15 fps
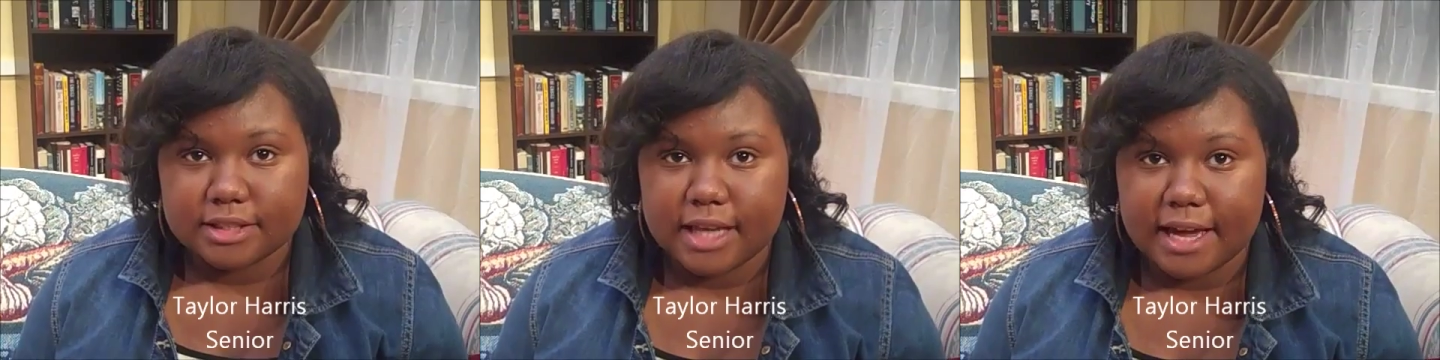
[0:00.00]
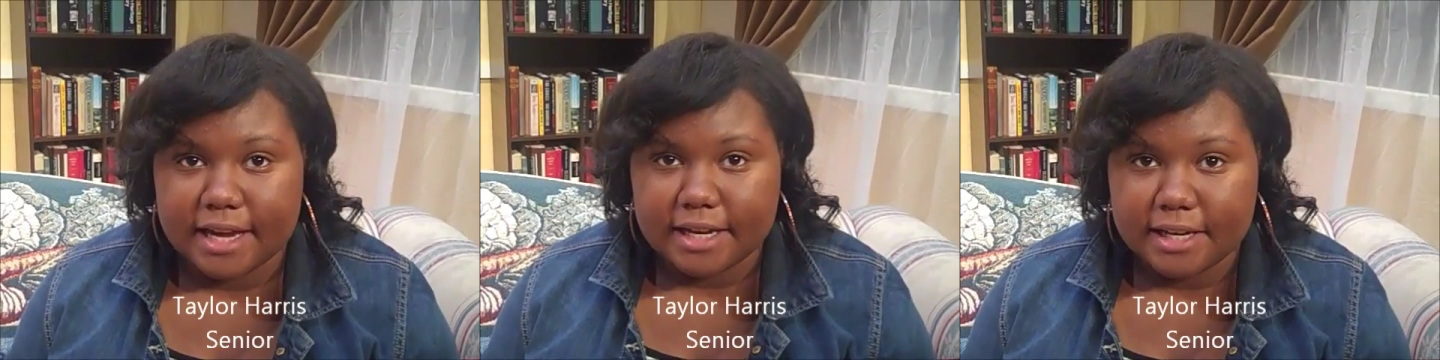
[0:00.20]

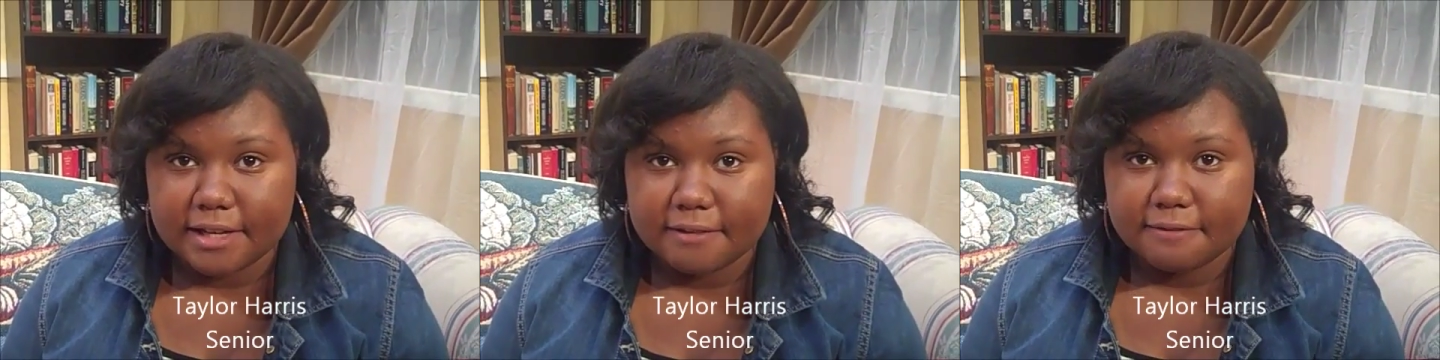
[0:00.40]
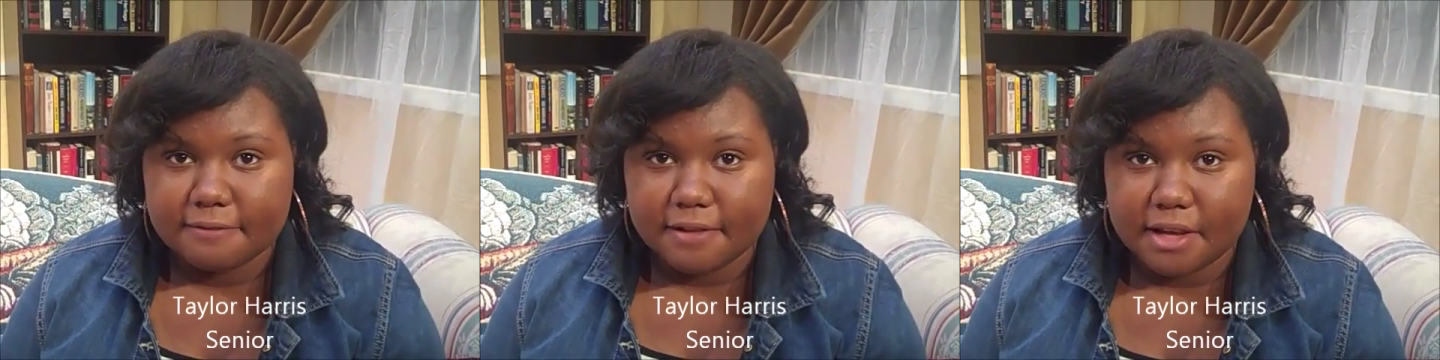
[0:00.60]

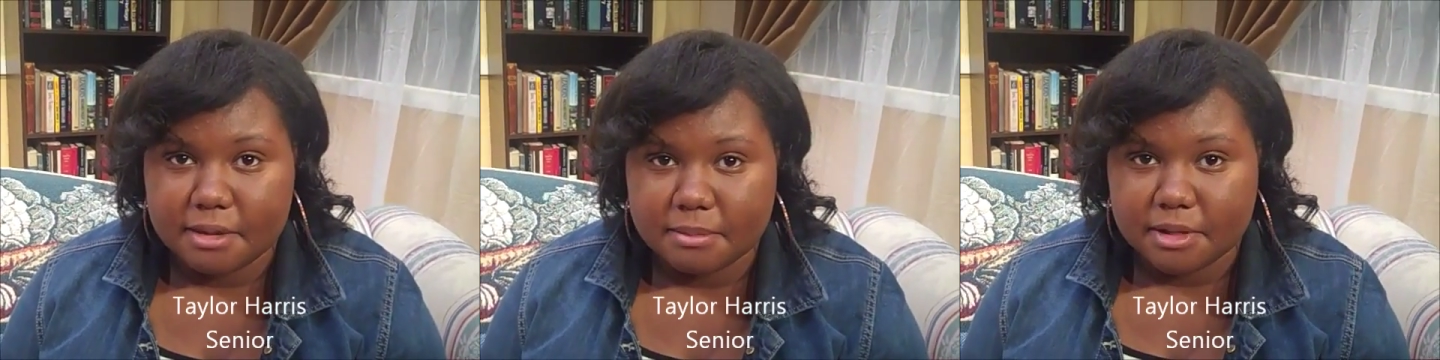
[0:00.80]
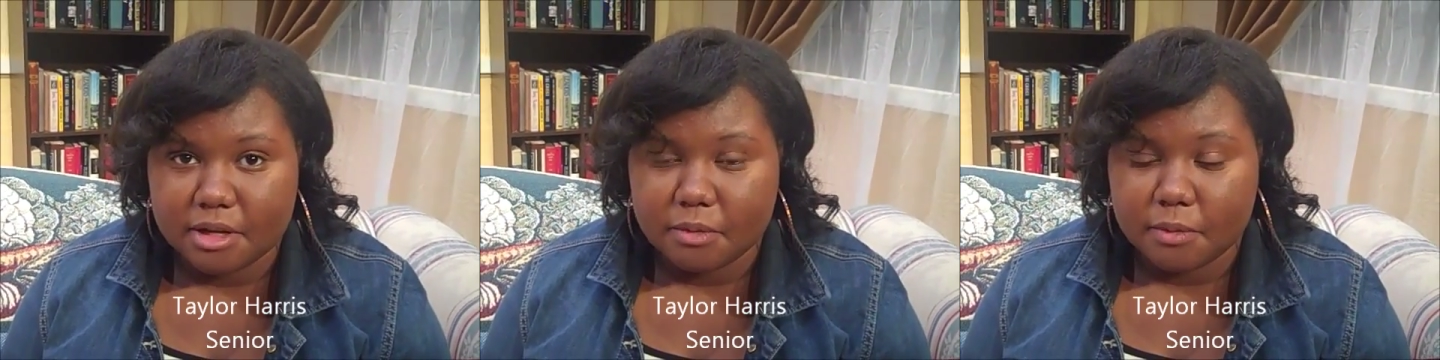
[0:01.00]
tight-knit
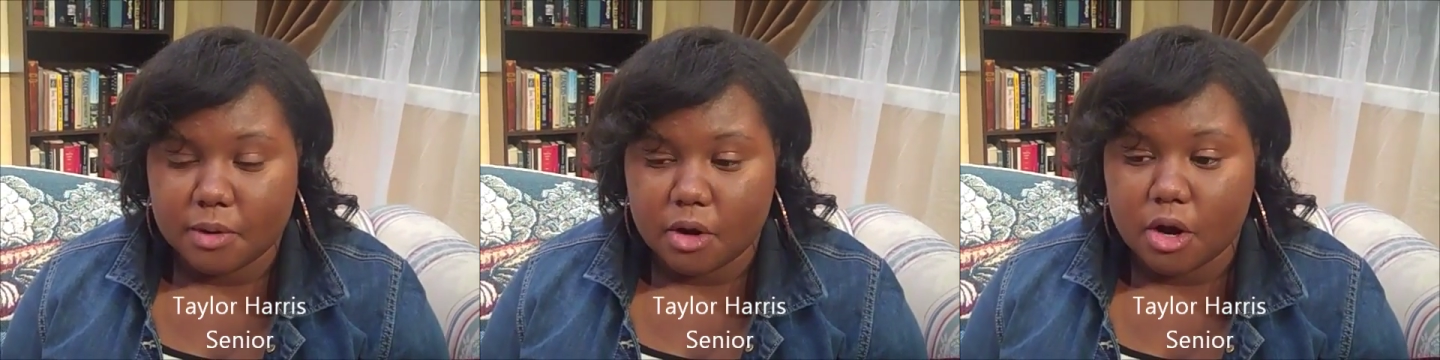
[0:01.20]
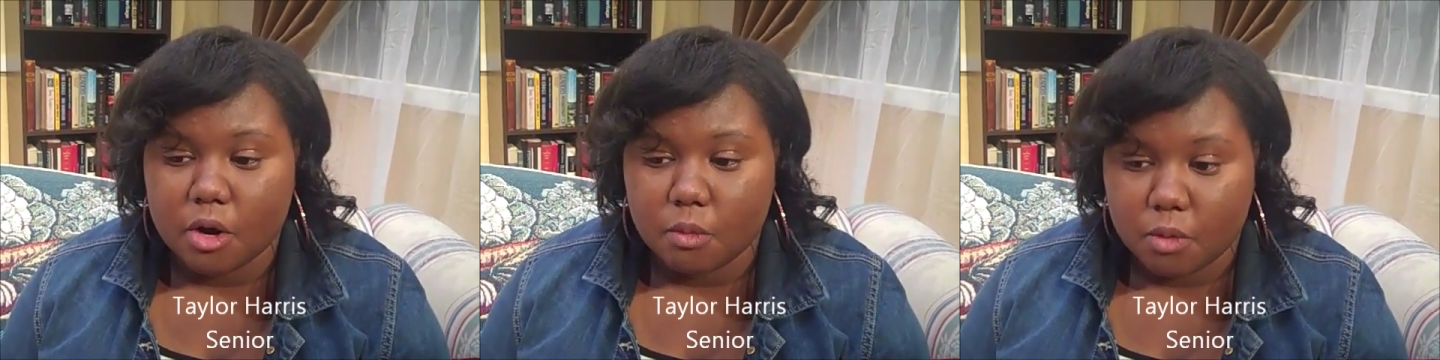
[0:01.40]
family, and we
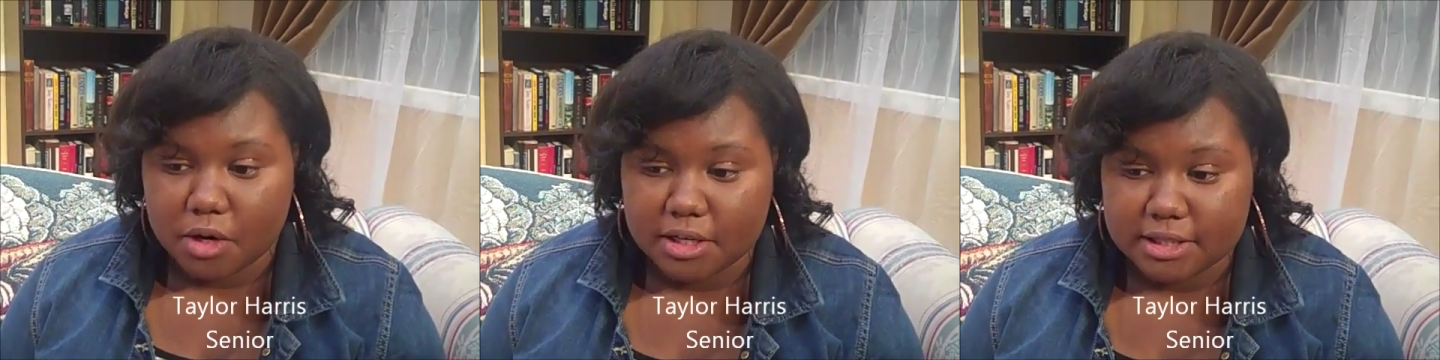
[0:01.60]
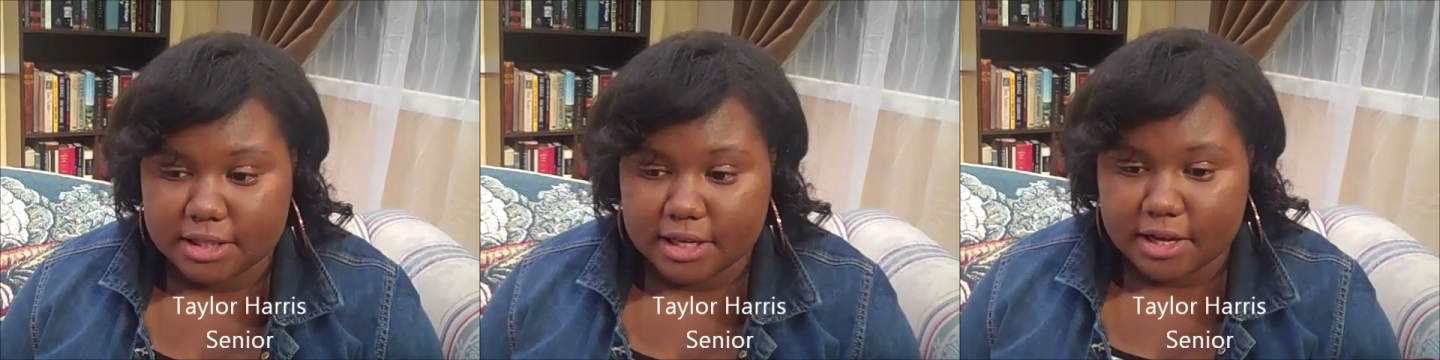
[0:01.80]
all
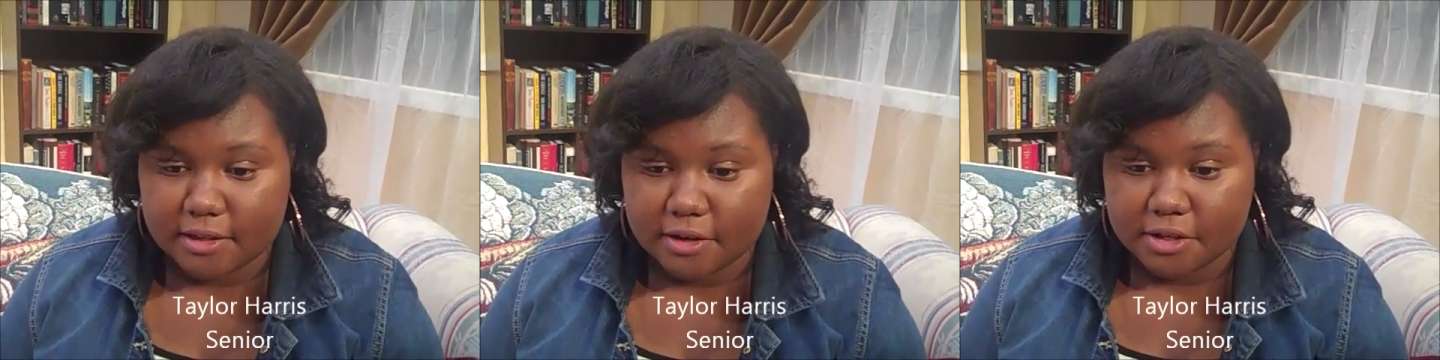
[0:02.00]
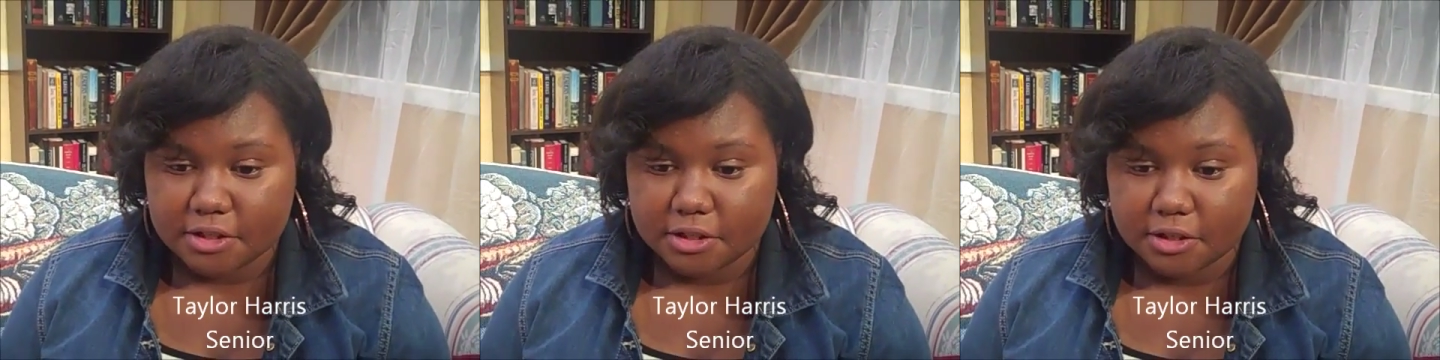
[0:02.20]
work
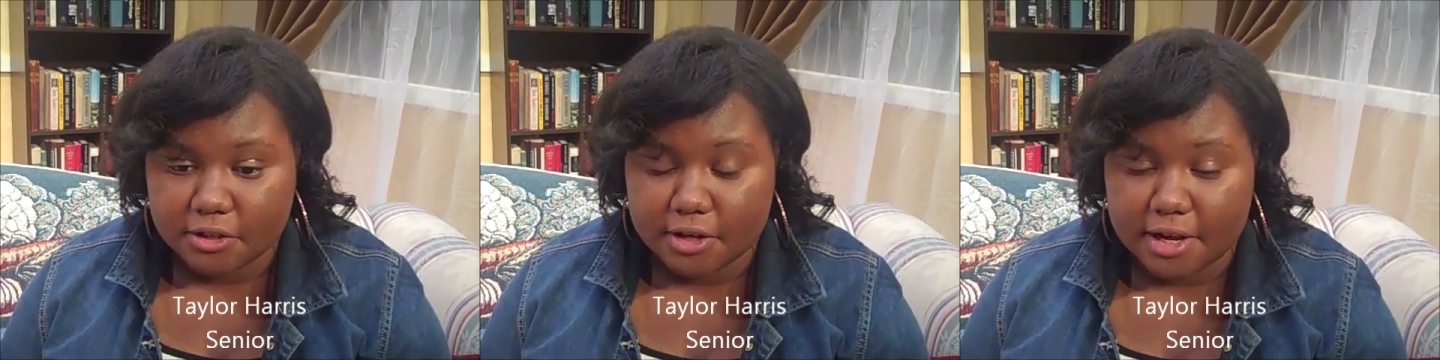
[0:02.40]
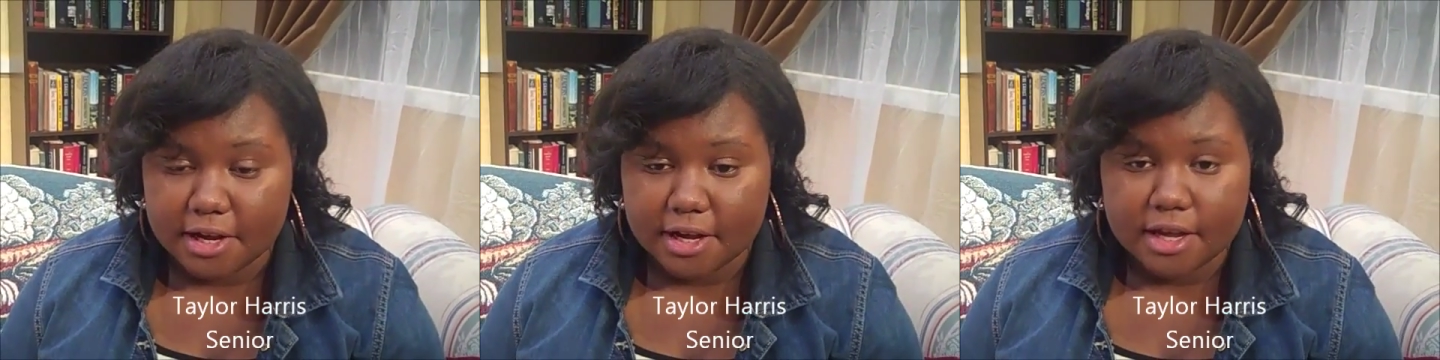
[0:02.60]
together to
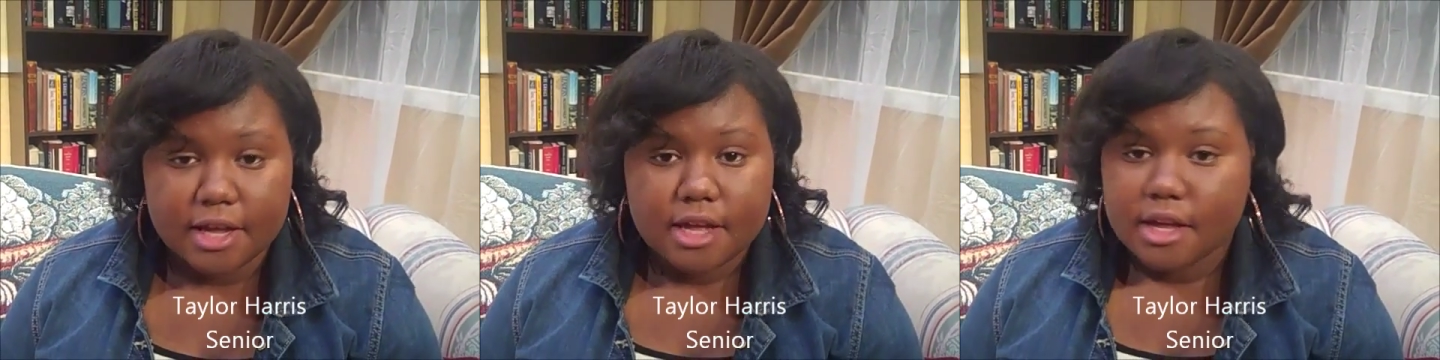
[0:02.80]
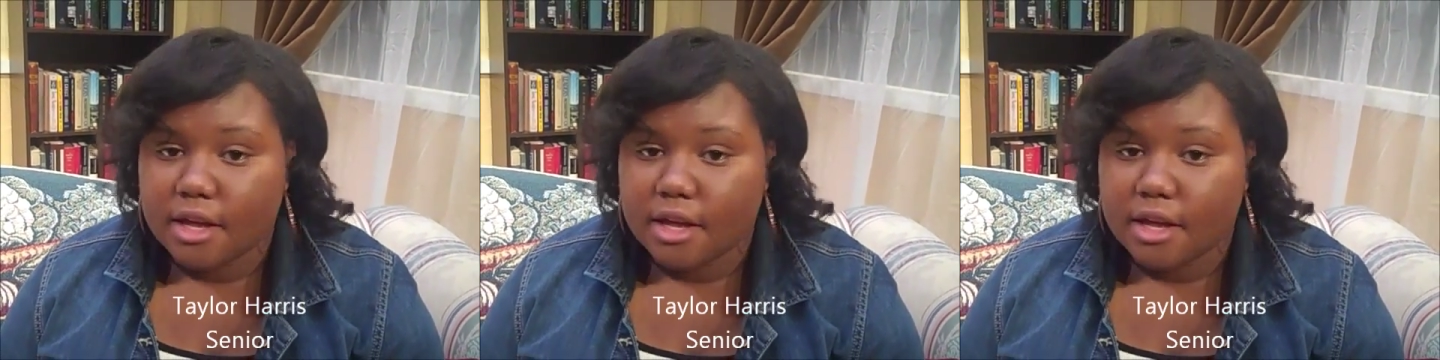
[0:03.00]
create